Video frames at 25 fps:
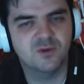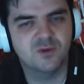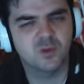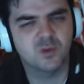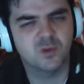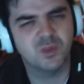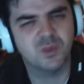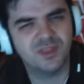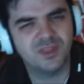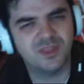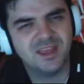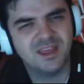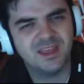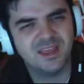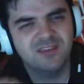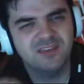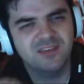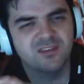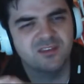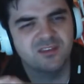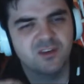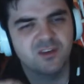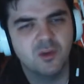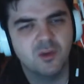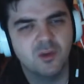well, these are the
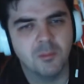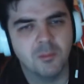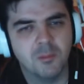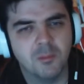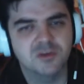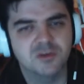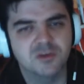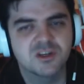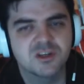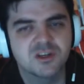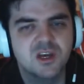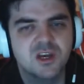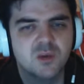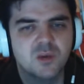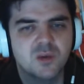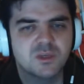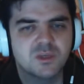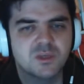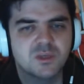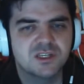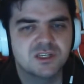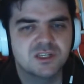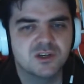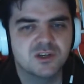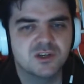numbers which
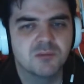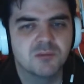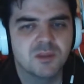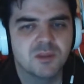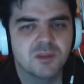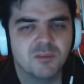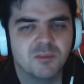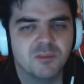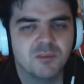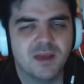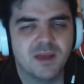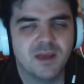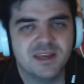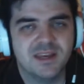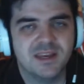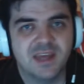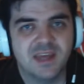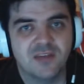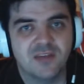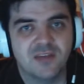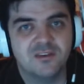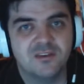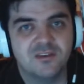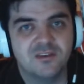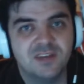you can multiply
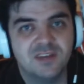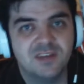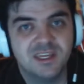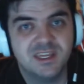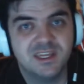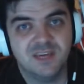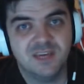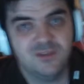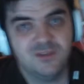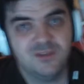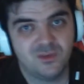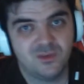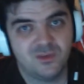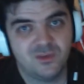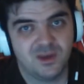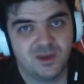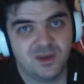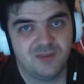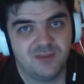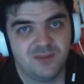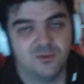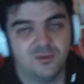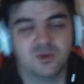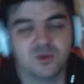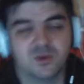together to give you
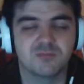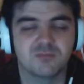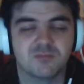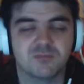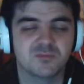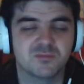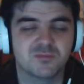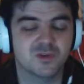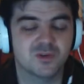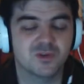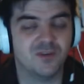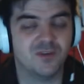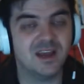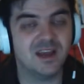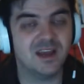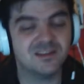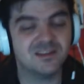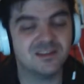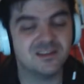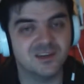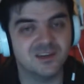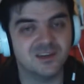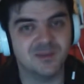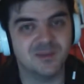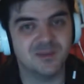24. So if I ask you to
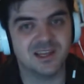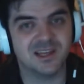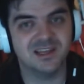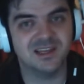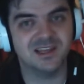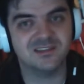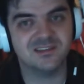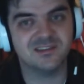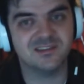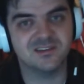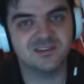make a list,